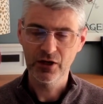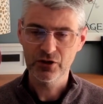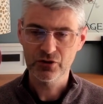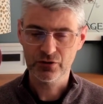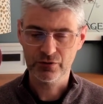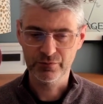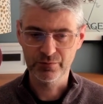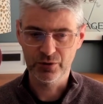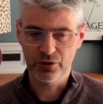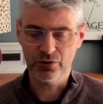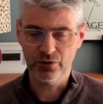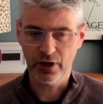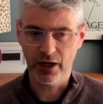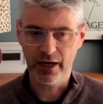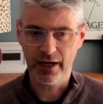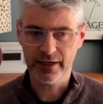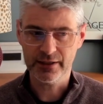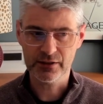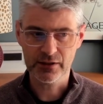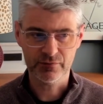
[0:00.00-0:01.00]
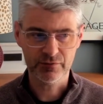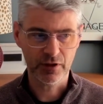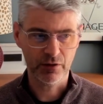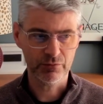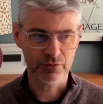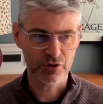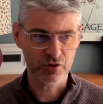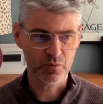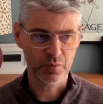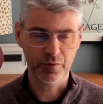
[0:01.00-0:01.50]
So from Google Ads, I've dealt
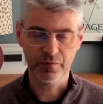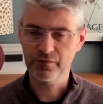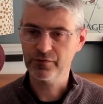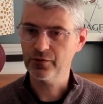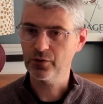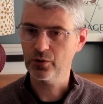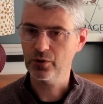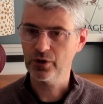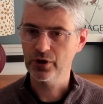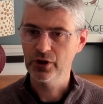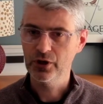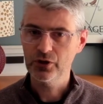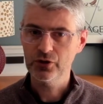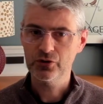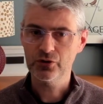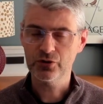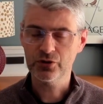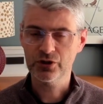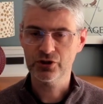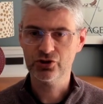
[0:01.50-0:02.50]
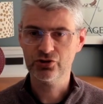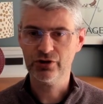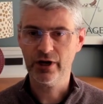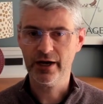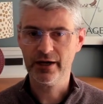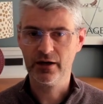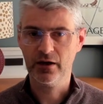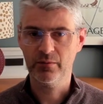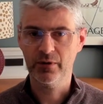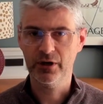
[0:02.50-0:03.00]
with this before, you can
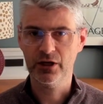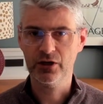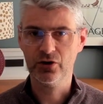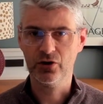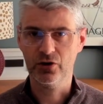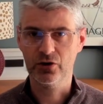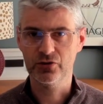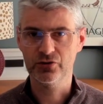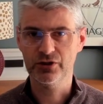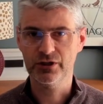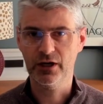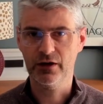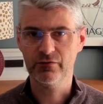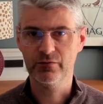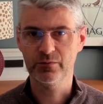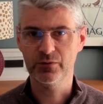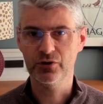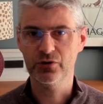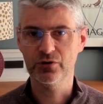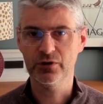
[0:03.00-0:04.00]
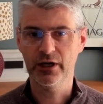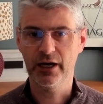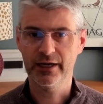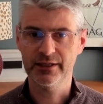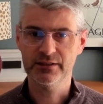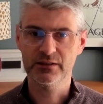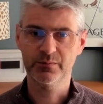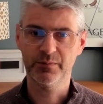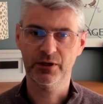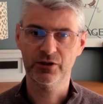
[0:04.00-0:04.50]
track how many calls you get from the Google
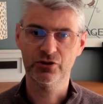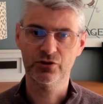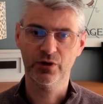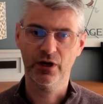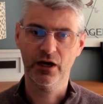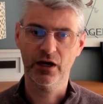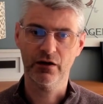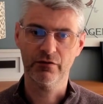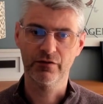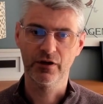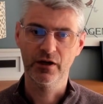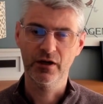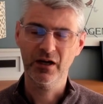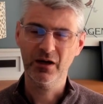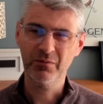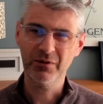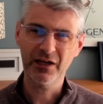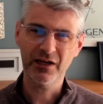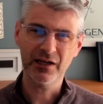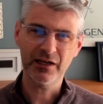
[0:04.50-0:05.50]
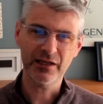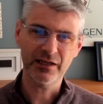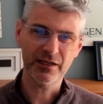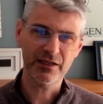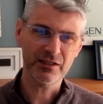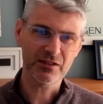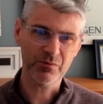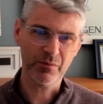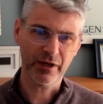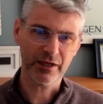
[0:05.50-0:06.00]
Ads spend you have. How many
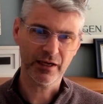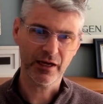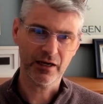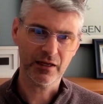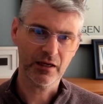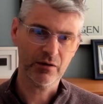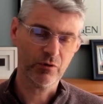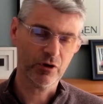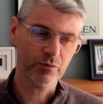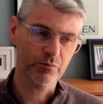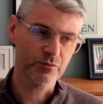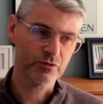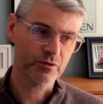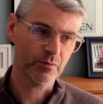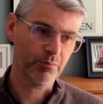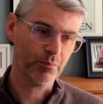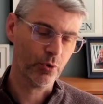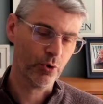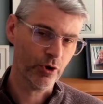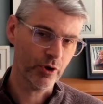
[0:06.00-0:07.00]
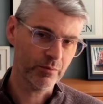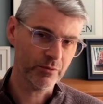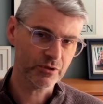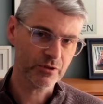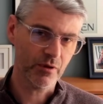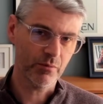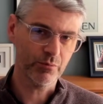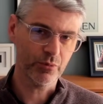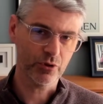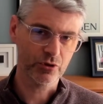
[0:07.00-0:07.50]
leads am I getting? What's the appointments
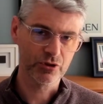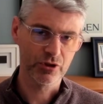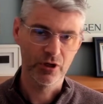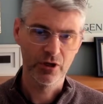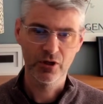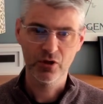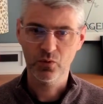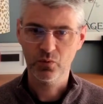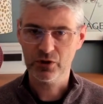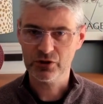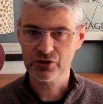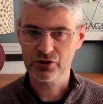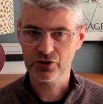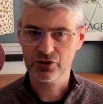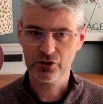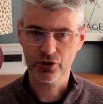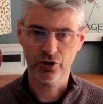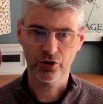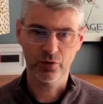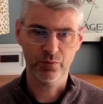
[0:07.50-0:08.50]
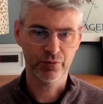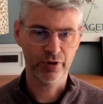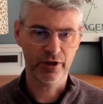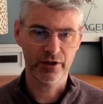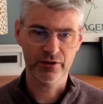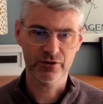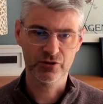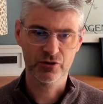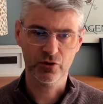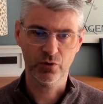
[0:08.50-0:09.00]
I'm booked? What's the turn-up rate?
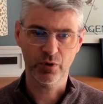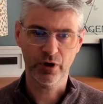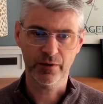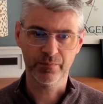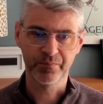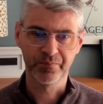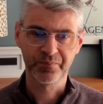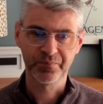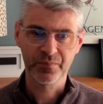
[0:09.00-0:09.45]
And so on.